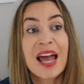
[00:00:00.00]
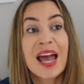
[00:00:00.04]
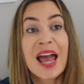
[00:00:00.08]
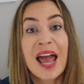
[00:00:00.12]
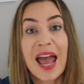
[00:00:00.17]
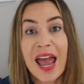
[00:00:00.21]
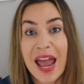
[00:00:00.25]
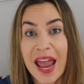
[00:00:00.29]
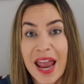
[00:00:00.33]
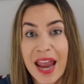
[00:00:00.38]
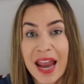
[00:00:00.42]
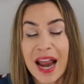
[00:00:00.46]

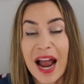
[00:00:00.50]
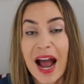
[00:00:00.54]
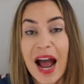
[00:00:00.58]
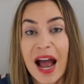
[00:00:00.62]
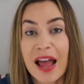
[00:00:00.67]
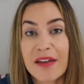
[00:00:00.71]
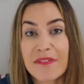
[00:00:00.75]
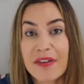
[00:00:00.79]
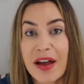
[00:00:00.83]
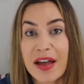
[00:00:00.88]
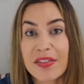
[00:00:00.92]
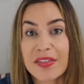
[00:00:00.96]
hey,
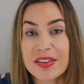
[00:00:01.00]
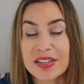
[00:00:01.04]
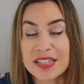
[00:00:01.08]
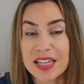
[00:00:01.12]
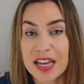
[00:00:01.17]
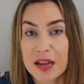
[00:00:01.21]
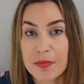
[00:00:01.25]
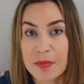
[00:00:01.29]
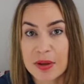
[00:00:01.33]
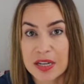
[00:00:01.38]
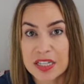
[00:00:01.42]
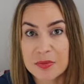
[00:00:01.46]
I've had the
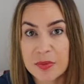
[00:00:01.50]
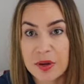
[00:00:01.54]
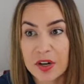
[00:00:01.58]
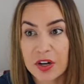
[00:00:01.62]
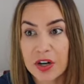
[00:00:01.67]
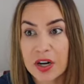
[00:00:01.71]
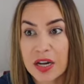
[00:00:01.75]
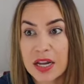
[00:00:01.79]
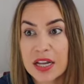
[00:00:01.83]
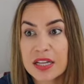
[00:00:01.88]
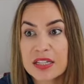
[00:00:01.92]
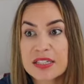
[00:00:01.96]
same
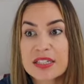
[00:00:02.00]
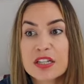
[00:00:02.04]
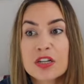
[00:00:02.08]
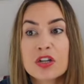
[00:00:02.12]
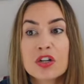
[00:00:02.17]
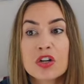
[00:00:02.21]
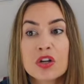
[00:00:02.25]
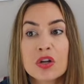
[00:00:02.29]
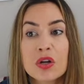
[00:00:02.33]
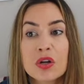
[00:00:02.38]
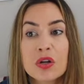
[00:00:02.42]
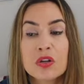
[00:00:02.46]
experience,
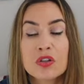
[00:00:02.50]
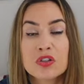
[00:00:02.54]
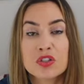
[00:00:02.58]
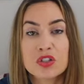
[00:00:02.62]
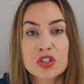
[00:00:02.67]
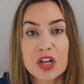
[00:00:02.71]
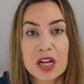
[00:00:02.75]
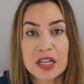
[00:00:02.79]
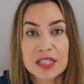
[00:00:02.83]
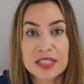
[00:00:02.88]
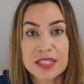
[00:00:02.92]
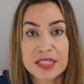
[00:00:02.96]

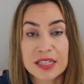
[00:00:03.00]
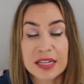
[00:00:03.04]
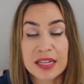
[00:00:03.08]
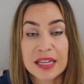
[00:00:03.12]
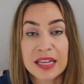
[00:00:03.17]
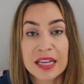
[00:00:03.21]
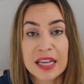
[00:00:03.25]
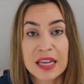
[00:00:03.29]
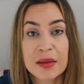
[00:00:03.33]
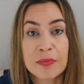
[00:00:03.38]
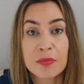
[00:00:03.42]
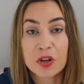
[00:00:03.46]
just
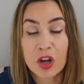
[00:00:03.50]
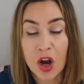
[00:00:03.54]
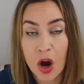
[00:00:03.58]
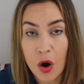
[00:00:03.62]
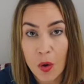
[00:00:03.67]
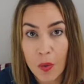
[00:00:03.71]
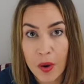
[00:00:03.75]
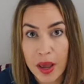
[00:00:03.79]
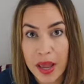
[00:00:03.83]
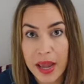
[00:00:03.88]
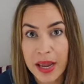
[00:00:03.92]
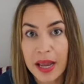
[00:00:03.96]
keep
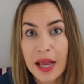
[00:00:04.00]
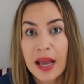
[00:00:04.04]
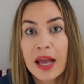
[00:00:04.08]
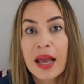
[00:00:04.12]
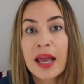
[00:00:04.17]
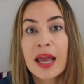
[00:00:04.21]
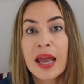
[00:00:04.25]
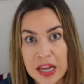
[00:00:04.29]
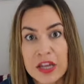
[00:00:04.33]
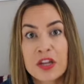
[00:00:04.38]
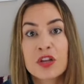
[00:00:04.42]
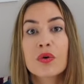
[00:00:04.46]
going,
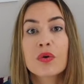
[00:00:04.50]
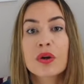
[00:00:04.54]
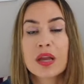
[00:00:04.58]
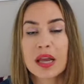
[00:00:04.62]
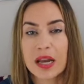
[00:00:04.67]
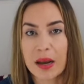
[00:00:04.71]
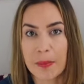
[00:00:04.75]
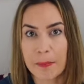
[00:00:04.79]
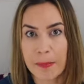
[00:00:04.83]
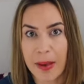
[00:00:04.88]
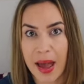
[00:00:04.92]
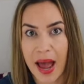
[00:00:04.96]
you'll
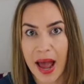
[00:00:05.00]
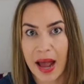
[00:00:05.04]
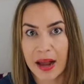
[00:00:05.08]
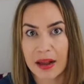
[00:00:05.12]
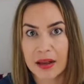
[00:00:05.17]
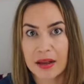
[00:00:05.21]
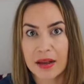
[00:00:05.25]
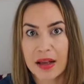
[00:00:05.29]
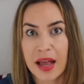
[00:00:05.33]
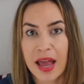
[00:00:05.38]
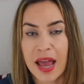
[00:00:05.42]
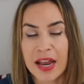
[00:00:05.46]
get it back.
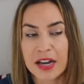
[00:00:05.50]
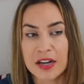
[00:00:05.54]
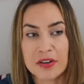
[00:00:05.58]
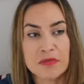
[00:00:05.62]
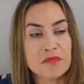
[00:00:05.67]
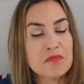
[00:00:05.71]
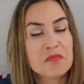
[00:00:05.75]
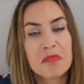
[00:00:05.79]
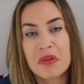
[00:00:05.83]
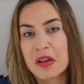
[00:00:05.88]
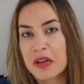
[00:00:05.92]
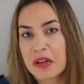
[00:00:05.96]
And
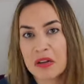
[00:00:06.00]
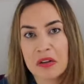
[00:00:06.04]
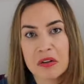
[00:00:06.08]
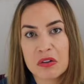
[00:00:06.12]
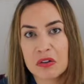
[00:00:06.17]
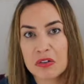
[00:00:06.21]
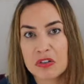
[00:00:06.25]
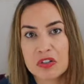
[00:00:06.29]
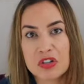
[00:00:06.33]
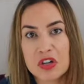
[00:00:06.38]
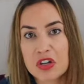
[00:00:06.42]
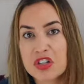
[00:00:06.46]

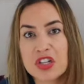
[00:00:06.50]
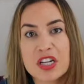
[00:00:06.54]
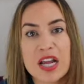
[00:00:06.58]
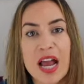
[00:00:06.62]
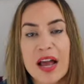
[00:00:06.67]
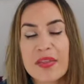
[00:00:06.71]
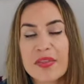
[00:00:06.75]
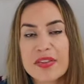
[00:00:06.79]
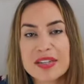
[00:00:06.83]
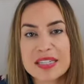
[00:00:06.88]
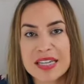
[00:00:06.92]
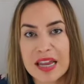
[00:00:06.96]
she
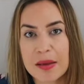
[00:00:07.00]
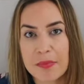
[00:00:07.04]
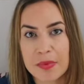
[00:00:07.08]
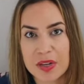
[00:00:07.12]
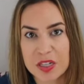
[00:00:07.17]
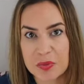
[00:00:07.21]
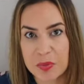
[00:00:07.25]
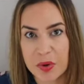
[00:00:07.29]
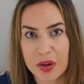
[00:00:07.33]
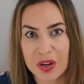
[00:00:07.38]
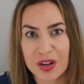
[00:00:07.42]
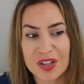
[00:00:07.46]
had the same
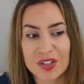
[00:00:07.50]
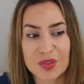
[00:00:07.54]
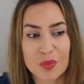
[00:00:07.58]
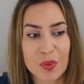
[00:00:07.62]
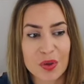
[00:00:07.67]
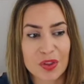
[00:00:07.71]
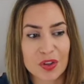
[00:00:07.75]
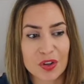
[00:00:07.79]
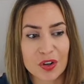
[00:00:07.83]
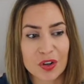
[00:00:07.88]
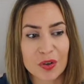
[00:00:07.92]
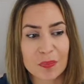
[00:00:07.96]
experience
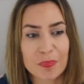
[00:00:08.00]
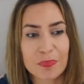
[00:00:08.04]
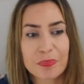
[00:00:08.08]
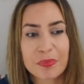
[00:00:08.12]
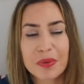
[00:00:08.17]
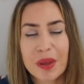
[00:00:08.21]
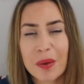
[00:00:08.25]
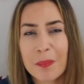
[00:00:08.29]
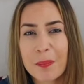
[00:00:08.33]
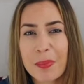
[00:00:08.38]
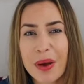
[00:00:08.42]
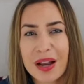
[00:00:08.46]
with her
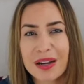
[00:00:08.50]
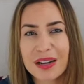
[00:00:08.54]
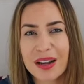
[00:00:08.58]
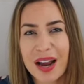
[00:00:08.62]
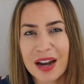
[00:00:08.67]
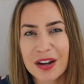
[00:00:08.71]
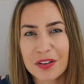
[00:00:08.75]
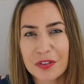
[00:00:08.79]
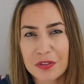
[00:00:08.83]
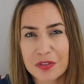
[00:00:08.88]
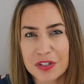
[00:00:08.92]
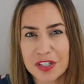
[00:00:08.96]
butt
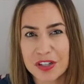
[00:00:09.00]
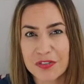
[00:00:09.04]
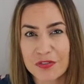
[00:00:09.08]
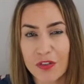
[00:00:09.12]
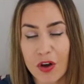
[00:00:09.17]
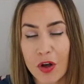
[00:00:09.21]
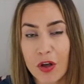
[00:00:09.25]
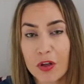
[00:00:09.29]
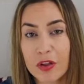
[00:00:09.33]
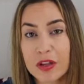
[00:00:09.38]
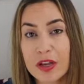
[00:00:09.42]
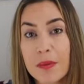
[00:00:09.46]
kind of losing
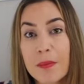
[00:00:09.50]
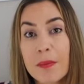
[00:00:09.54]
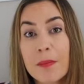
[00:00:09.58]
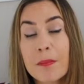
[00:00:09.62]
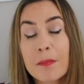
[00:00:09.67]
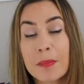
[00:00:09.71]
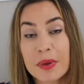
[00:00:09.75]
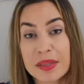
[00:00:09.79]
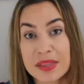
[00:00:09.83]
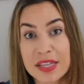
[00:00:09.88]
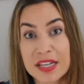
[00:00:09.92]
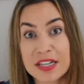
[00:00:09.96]
volume,
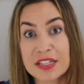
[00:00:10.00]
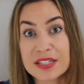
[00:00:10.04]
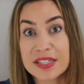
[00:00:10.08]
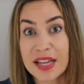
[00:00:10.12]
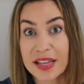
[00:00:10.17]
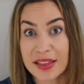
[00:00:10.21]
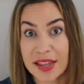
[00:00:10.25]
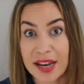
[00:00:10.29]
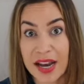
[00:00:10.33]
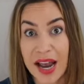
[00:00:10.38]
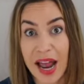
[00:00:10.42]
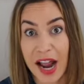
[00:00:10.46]
but then said
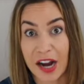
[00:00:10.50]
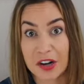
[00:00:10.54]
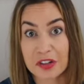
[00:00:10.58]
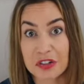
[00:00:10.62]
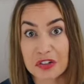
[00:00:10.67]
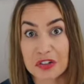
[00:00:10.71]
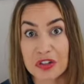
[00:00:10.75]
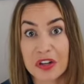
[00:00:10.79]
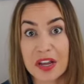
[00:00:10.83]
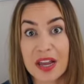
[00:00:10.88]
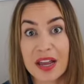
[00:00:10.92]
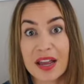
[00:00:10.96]
that it
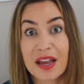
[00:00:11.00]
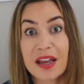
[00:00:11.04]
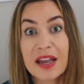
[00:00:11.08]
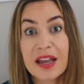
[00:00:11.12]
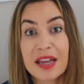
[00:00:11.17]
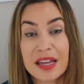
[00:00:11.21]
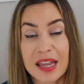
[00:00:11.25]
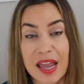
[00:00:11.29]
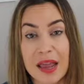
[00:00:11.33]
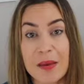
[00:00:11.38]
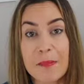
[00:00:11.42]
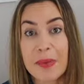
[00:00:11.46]
actually
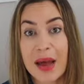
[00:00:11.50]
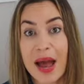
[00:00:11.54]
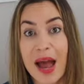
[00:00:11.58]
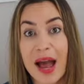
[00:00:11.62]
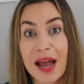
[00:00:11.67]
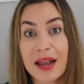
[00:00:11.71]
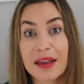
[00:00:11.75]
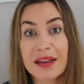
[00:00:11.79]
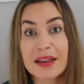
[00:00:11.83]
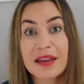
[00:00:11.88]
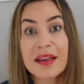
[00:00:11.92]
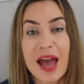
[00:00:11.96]
came
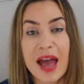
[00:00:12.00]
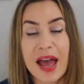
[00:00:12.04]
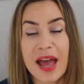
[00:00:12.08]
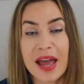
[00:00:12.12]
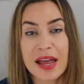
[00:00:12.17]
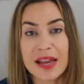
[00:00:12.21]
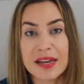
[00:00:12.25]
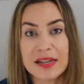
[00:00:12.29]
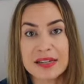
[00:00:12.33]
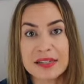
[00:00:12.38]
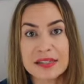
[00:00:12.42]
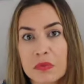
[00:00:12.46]
back
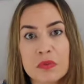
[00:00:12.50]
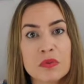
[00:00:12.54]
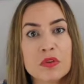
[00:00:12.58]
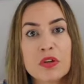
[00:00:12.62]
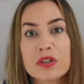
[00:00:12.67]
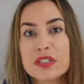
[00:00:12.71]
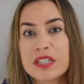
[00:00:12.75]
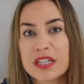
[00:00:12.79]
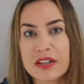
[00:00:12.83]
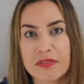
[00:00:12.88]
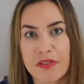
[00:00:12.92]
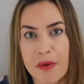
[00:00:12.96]
and
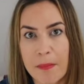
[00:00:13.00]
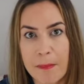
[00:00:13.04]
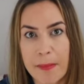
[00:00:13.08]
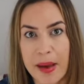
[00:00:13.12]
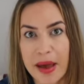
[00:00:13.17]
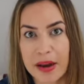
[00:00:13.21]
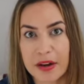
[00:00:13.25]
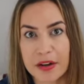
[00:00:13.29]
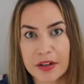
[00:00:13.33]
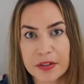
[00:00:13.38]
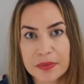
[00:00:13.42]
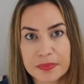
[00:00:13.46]
looked even
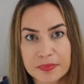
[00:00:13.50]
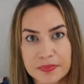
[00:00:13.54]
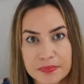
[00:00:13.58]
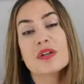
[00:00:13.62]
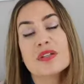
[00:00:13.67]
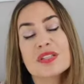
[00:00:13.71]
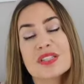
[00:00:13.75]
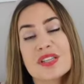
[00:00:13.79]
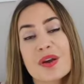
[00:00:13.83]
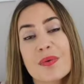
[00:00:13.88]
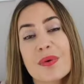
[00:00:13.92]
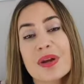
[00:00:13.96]
better.
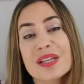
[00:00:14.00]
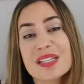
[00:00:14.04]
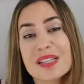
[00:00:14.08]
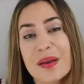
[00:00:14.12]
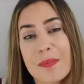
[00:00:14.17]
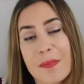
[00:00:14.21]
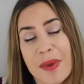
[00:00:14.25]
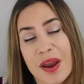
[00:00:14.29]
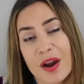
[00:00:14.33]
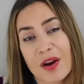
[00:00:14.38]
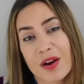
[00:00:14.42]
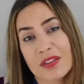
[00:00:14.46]
So it's a
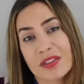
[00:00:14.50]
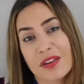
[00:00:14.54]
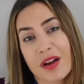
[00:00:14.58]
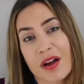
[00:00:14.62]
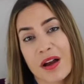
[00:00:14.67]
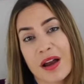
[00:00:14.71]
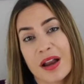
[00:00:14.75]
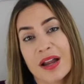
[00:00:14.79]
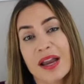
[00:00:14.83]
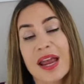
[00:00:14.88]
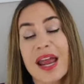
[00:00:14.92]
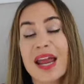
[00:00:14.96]

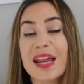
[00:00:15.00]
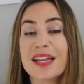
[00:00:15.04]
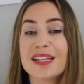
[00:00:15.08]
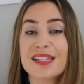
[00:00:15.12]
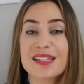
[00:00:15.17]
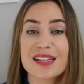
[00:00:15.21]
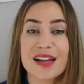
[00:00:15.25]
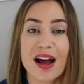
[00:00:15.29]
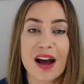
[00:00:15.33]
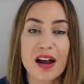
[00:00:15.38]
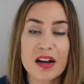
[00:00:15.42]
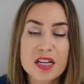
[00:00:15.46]
marathon, it's
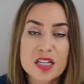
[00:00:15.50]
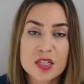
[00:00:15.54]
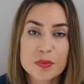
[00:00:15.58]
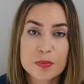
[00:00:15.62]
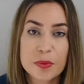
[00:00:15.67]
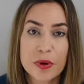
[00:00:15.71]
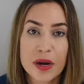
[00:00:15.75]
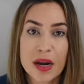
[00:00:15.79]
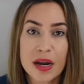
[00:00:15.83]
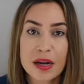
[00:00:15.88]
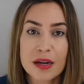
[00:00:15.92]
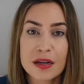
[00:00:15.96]
not a
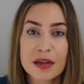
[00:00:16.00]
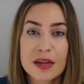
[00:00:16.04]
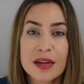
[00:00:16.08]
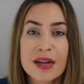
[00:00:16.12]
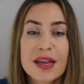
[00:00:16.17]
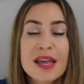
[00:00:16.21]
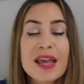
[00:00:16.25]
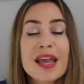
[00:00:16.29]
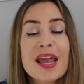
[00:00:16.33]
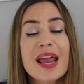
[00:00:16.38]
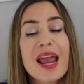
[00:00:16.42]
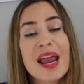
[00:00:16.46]
sprint,
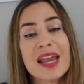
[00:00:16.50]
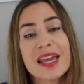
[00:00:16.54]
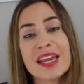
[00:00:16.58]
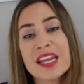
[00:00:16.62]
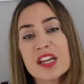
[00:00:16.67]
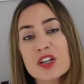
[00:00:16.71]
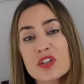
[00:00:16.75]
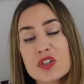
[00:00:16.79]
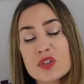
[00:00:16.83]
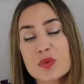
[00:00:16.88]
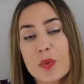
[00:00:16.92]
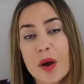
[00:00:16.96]
and
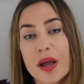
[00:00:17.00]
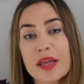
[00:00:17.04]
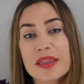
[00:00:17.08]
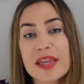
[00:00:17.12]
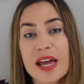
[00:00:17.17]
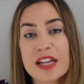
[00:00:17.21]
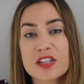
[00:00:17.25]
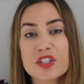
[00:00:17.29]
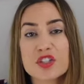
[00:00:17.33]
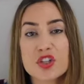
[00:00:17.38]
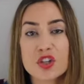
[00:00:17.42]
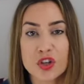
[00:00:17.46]
here's why
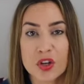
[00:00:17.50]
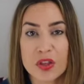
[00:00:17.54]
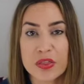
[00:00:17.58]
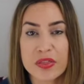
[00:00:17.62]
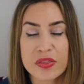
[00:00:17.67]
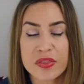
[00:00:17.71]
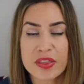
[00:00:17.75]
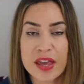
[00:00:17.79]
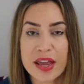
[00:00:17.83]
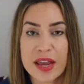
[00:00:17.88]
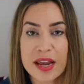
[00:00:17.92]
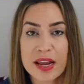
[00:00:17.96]
that's a
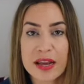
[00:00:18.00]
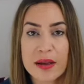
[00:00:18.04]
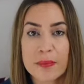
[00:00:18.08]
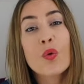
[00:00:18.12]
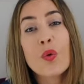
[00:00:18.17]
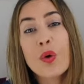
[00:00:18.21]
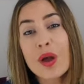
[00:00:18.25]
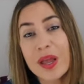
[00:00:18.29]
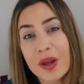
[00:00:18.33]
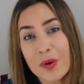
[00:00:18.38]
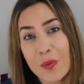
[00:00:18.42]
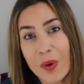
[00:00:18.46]
good thing.
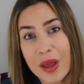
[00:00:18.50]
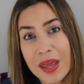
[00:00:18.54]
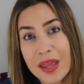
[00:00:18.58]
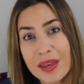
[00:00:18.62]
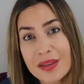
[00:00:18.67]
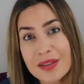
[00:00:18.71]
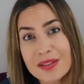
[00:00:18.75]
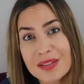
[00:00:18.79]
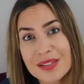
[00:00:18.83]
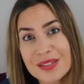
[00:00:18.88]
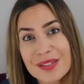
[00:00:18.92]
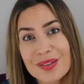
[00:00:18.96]
Quick
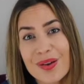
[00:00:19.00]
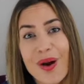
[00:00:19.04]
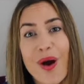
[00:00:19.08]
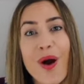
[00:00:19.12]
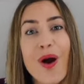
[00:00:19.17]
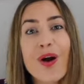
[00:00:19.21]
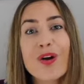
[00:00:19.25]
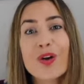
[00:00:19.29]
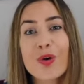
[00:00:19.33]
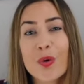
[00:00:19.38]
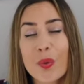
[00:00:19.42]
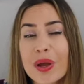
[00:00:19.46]
wins
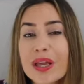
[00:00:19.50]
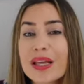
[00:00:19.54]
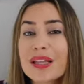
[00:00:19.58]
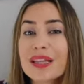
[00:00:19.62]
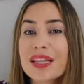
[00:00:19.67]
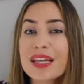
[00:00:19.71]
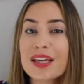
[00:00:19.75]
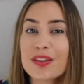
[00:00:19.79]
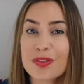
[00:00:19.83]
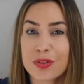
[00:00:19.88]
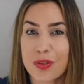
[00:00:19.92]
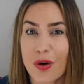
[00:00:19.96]
are
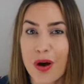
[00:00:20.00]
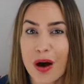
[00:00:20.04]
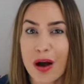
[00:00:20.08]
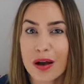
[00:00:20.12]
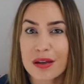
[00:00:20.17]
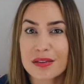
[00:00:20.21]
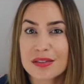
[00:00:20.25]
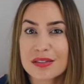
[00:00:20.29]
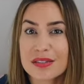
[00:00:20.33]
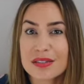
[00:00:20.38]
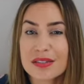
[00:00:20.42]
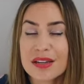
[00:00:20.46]
quickly
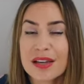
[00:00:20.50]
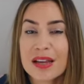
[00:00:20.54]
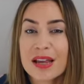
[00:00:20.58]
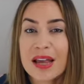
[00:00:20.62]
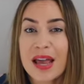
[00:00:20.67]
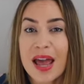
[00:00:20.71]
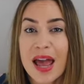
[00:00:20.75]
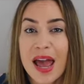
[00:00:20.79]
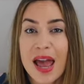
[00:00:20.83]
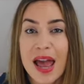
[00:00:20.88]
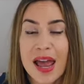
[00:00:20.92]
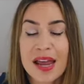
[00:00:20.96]
lost.
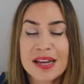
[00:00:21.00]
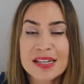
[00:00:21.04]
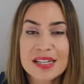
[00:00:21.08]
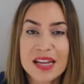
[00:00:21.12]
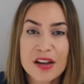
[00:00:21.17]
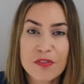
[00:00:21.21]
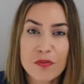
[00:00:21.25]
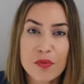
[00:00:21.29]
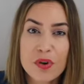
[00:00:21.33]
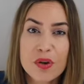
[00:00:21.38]
And if